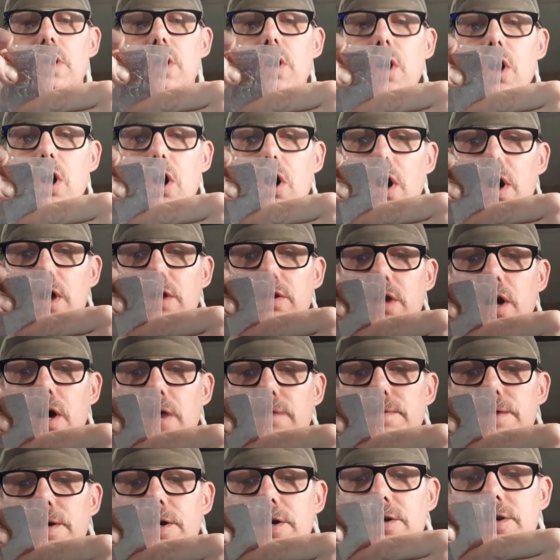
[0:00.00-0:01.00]
Oh, I
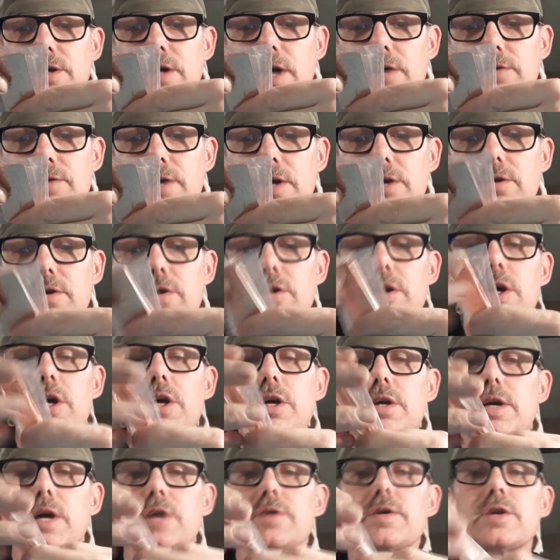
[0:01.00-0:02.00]
love it. You guys got the
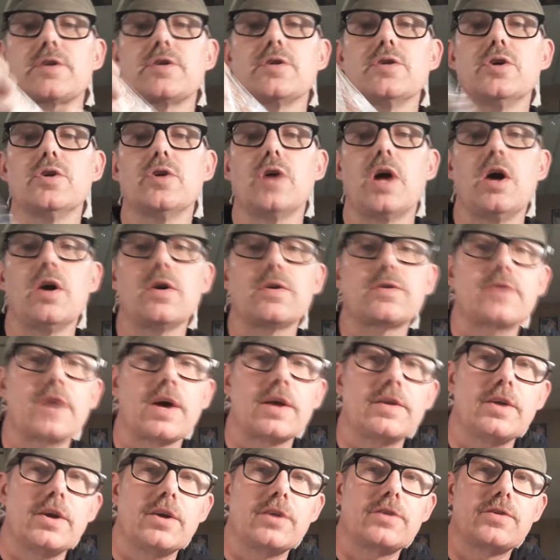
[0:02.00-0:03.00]
guys got the little elks
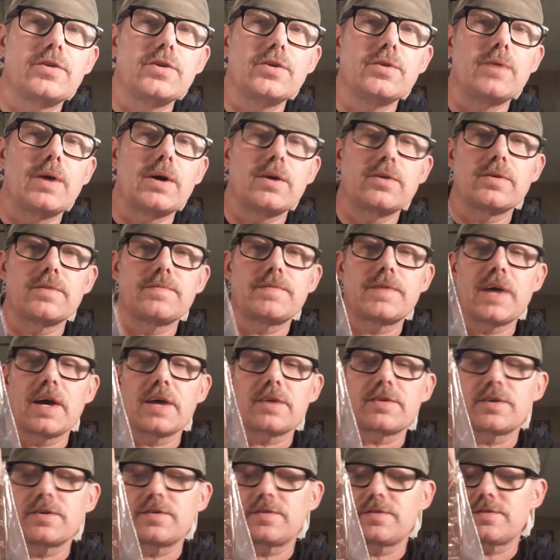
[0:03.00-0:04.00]
on there too. I don't know if you
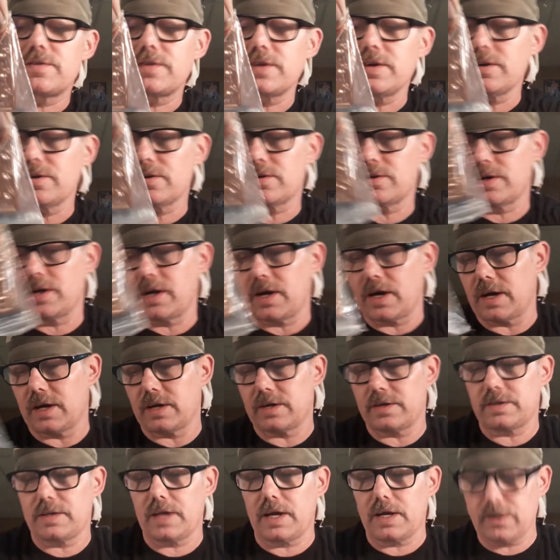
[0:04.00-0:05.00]
guys could see it or not.
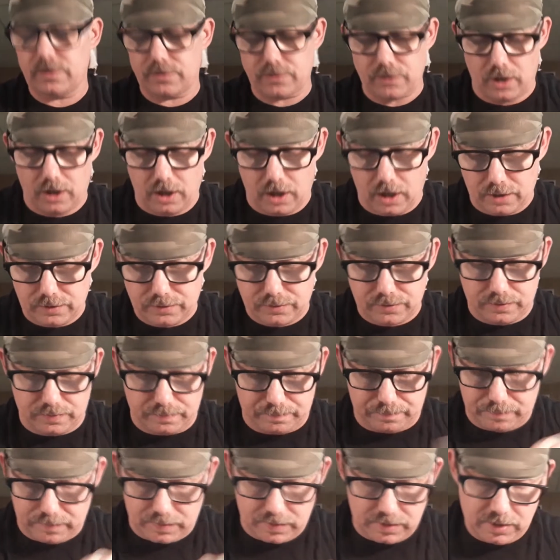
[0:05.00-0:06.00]
That is
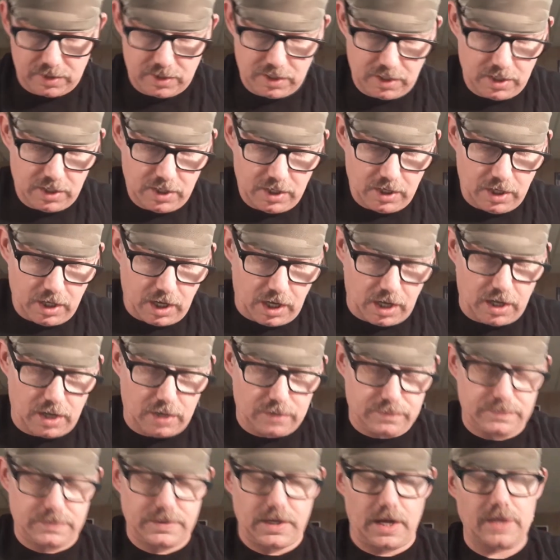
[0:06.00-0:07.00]
awesome. Uh,
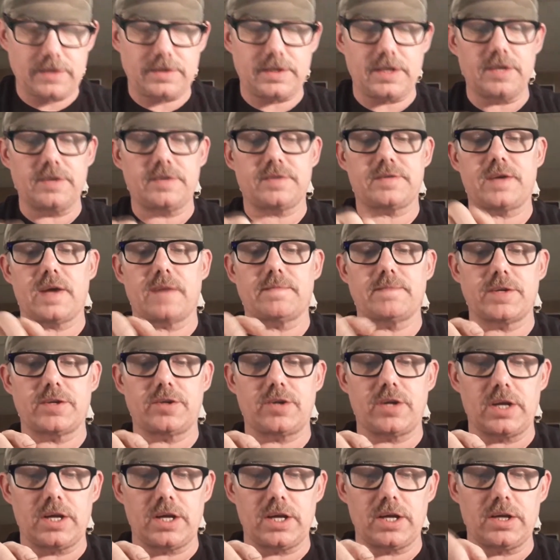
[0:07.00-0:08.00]

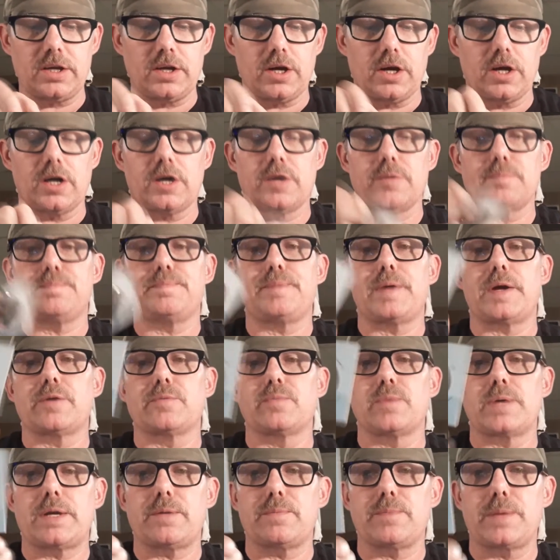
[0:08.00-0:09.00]
1917 uh, big
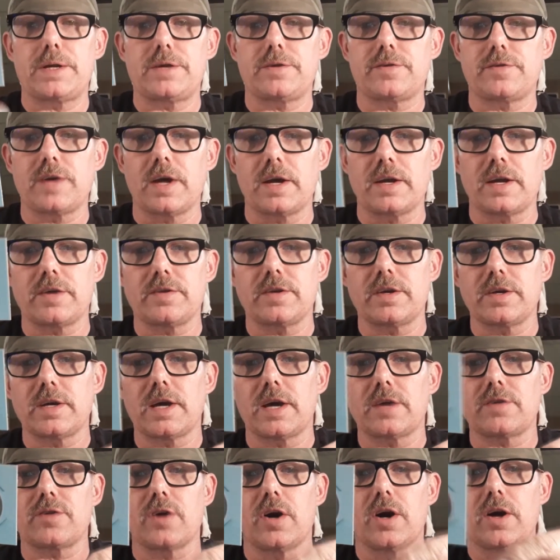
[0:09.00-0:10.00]
wheat, wheat cent, I think you
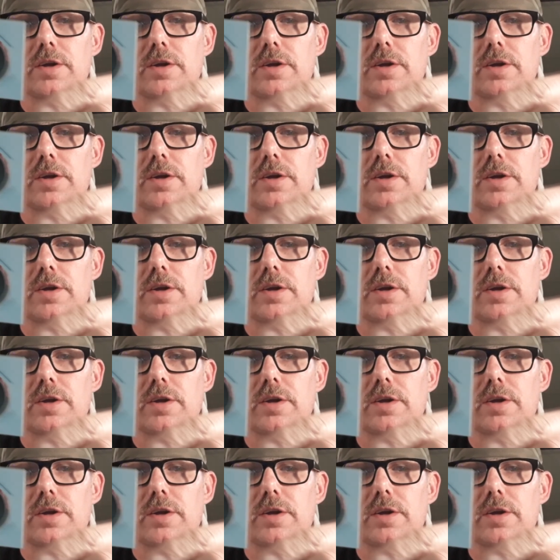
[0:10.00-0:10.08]
guys call